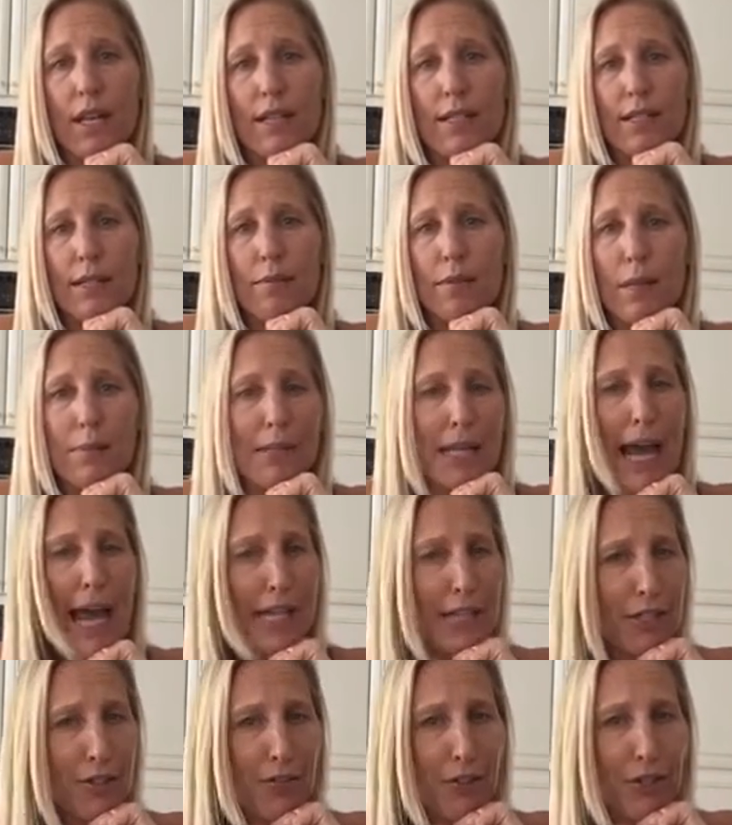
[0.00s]
sometimes
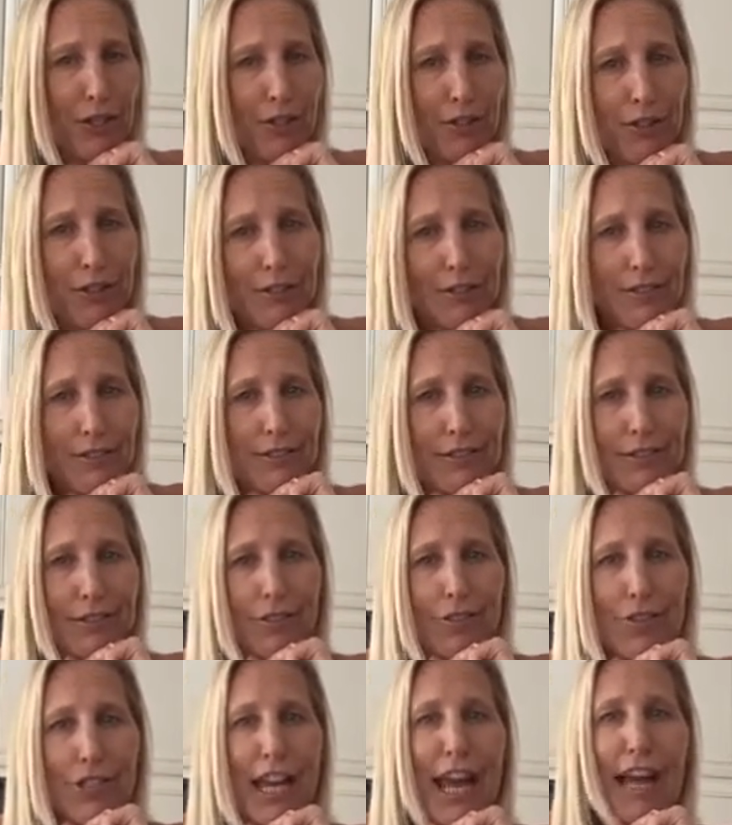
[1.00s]
ask for your
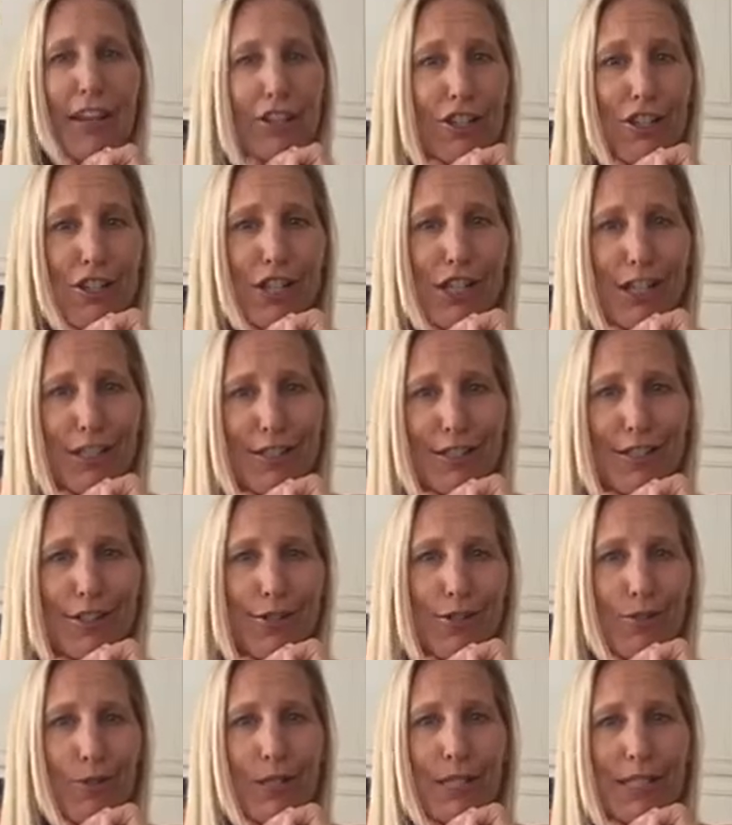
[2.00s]
tally sheets,
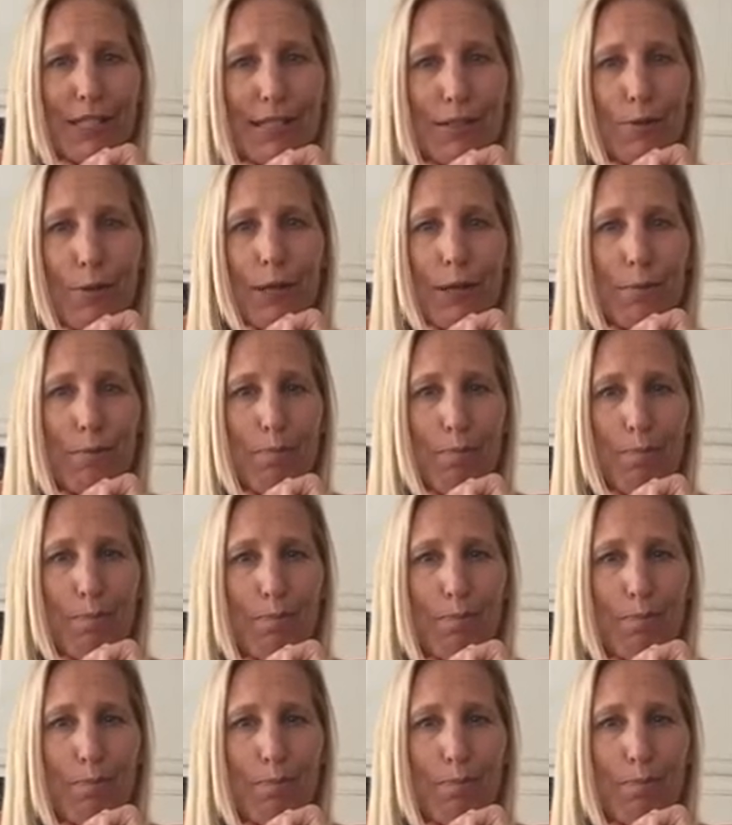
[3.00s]
do a quick